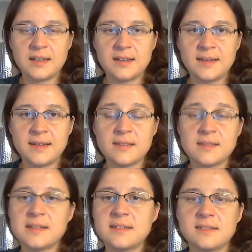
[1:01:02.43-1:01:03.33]
And then I
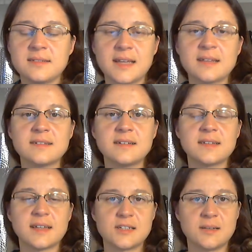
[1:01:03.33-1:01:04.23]
think this is excellent,
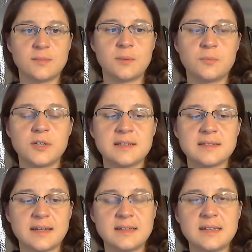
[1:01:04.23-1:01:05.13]
actually, a brilliant
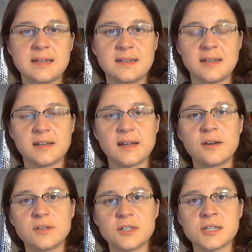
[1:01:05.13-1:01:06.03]
idea, and I
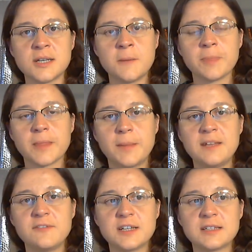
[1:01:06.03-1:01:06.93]
encourage
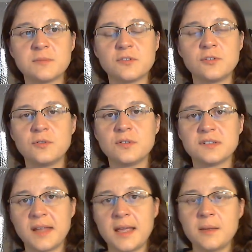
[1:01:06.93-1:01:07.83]
many victims to do the
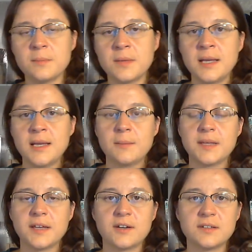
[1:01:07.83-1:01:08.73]
same,
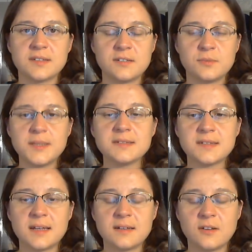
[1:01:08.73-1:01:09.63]
because as we
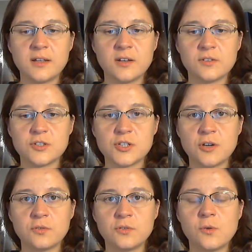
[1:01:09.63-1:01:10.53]
said early on the
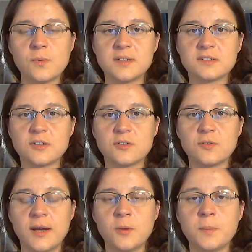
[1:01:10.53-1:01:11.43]
show, no one is going to
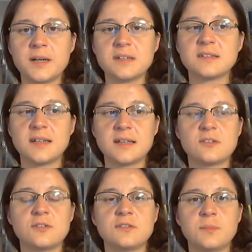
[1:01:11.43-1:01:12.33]
help us, and that
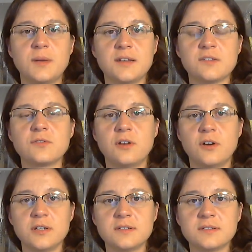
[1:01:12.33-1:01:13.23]
also applies to
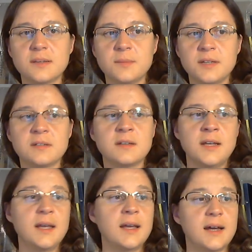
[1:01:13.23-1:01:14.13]
lawyers. I mean,
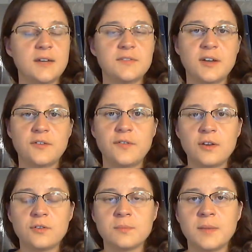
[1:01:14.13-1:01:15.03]
I've now
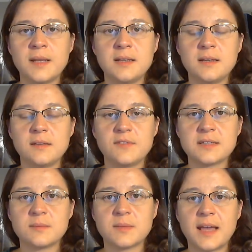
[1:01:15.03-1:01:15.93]
followed many
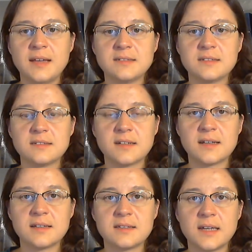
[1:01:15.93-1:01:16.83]
victim cases, and I
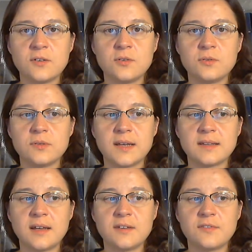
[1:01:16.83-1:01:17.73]
can tell you that
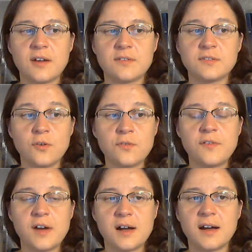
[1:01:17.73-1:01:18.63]
I've so
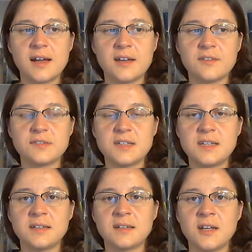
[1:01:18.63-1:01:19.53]
far I have
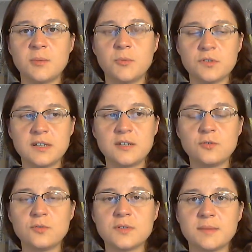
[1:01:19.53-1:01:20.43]
seen mostly
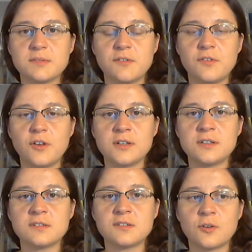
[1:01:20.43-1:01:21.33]
two types of
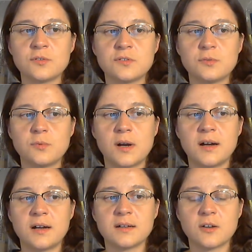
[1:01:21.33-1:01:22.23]
lawyers: those who
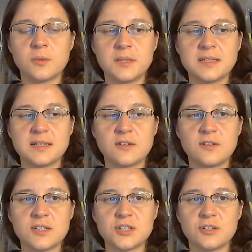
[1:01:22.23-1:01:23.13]
are committing
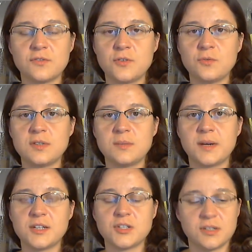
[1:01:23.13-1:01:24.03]
dereliction of duty
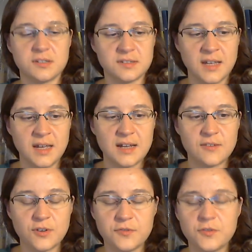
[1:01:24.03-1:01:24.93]
by just
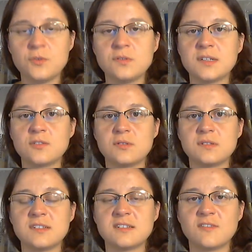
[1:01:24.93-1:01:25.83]
refusing to
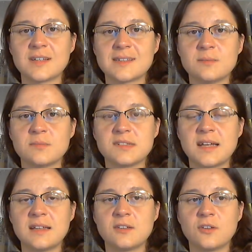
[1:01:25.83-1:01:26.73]
assist victims,
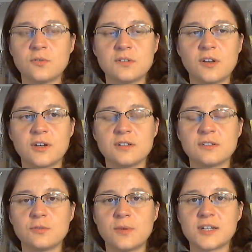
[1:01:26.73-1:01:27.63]
and those
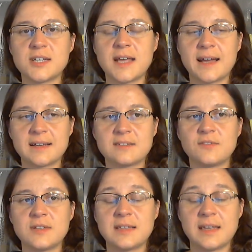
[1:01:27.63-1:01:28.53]
lawyers who actually
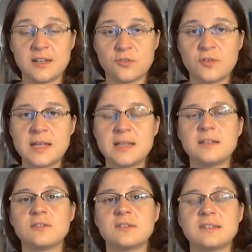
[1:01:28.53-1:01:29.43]
actively they agree
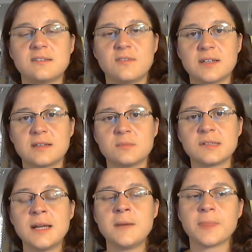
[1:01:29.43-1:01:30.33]
to assist
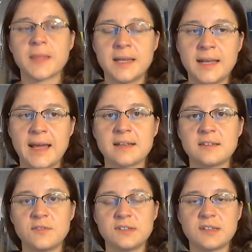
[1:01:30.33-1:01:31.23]
victims and then
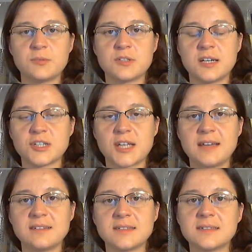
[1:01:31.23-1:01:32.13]
actively sabotage
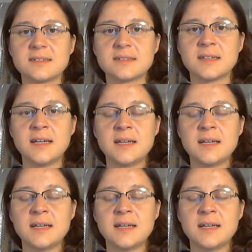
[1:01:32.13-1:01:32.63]
cases.